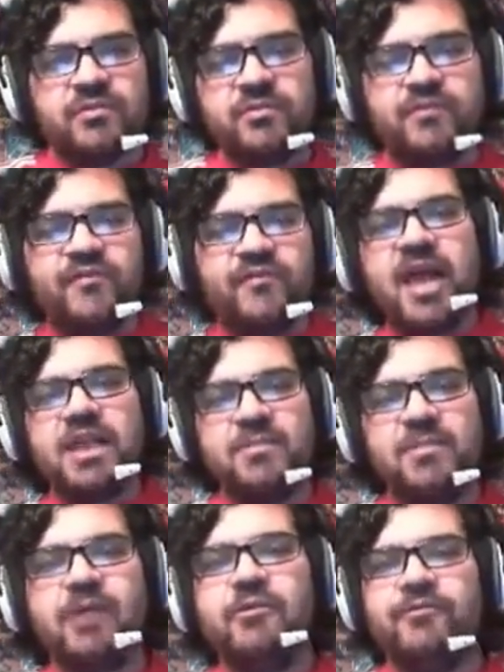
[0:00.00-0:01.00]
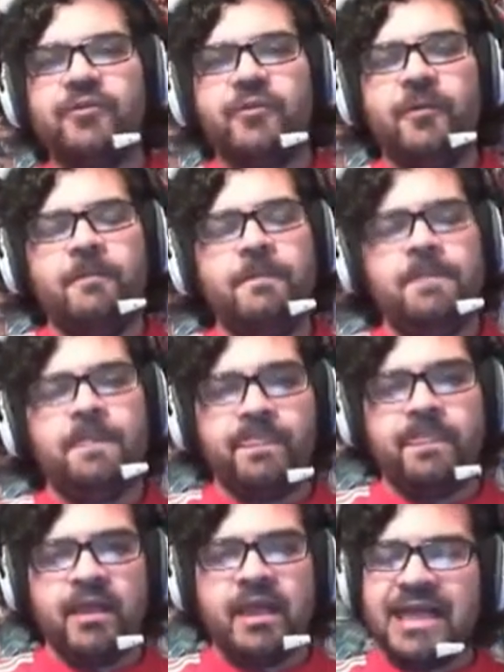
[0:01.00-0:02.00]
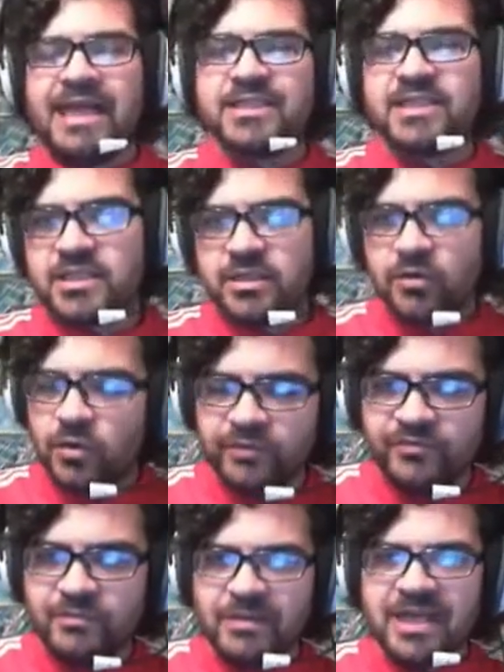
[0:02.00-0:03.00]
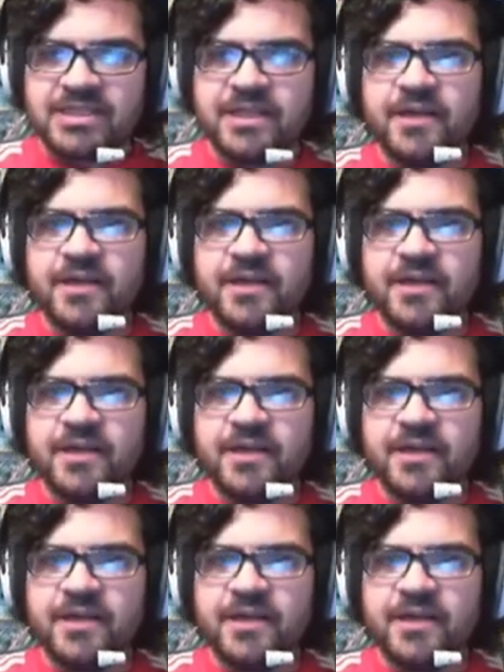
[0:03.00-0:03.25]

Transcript: fairly powerful against all of the meta,